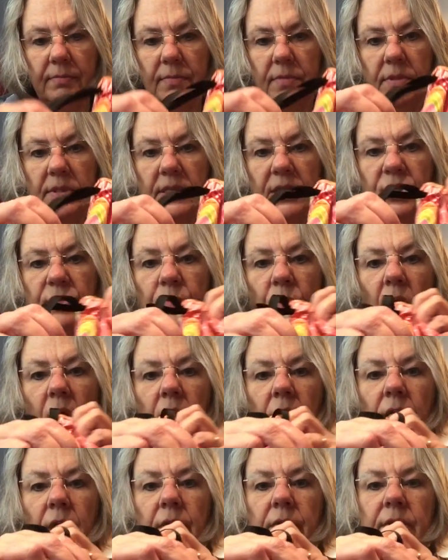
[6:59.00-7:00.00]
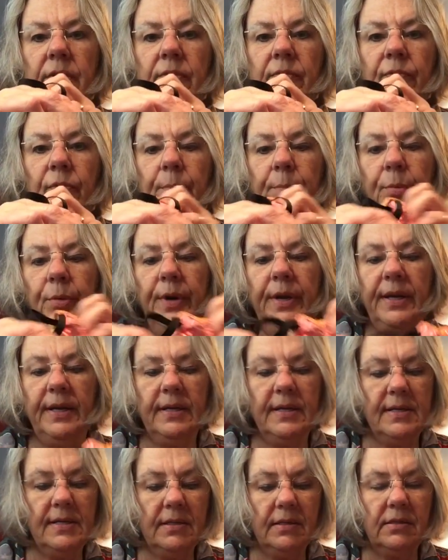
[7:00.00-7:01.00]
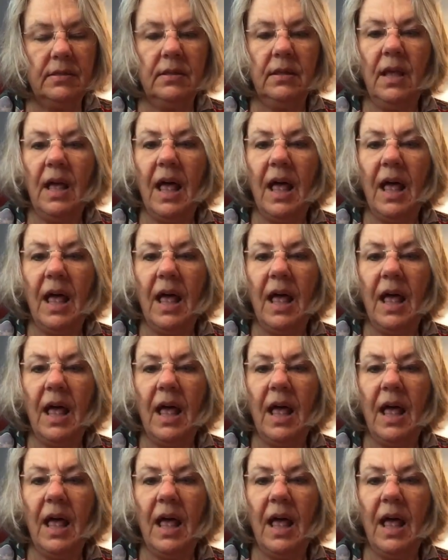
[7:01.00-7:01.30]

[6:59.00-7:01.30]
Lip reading: stitch marker on it for prettiness.